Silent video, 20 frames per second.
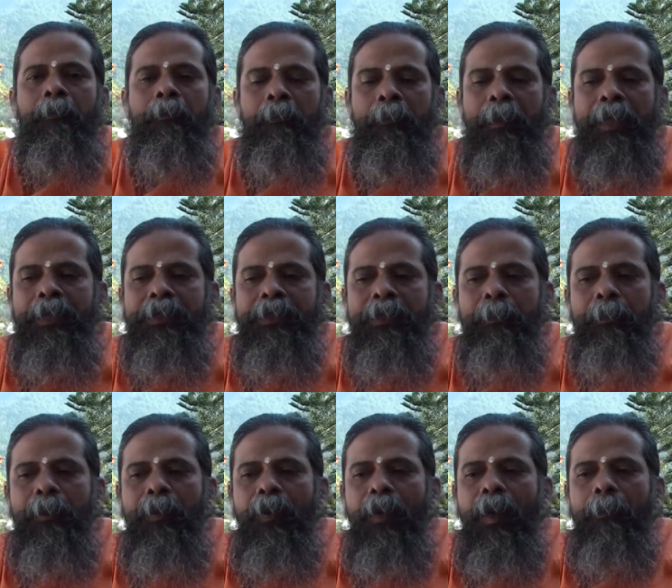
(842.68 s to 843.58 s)

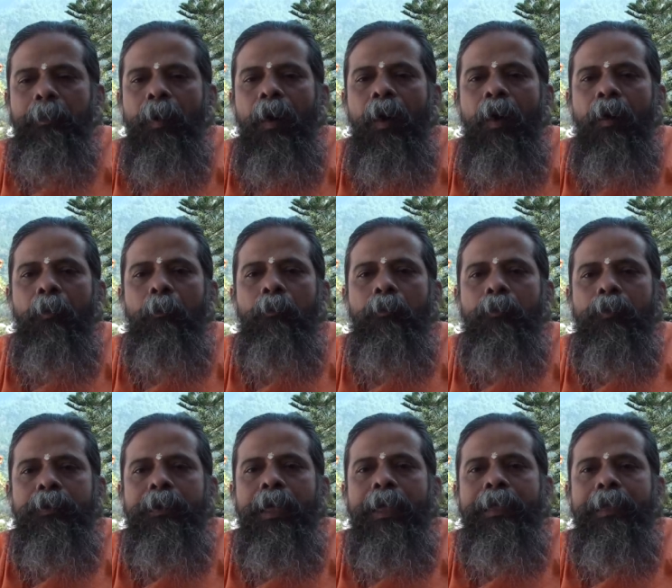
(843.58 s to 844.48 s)
principle of Ham,
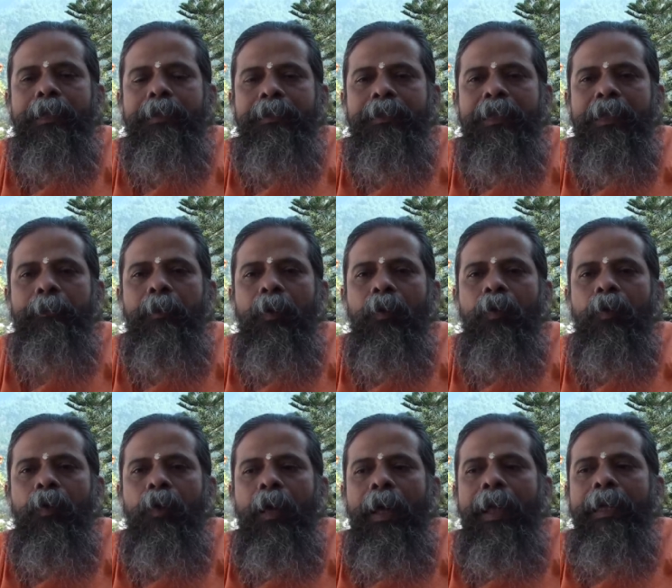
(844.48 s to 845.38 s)
that is Shiva,
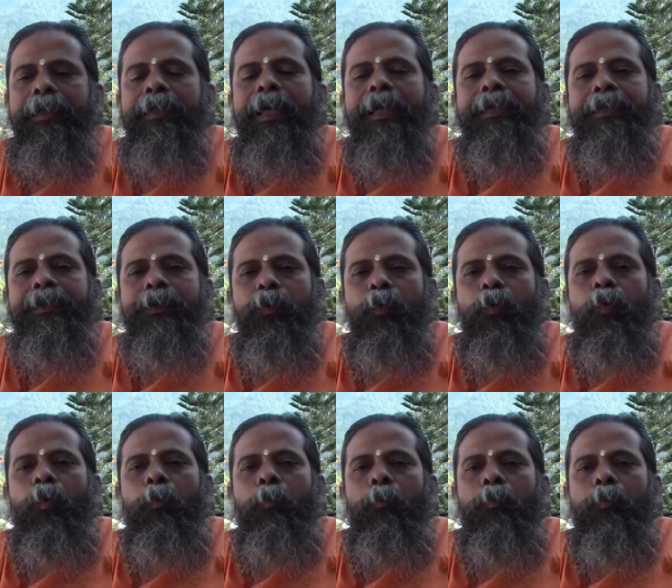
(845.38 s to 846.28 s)
and that is
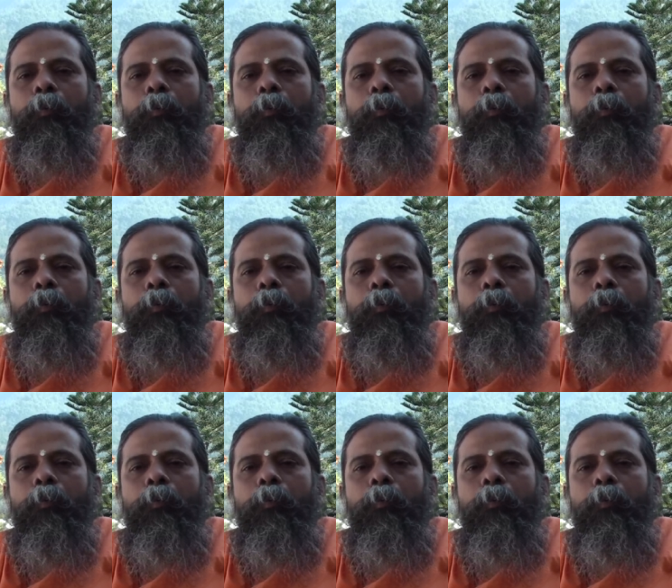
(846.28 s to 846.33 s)
Om.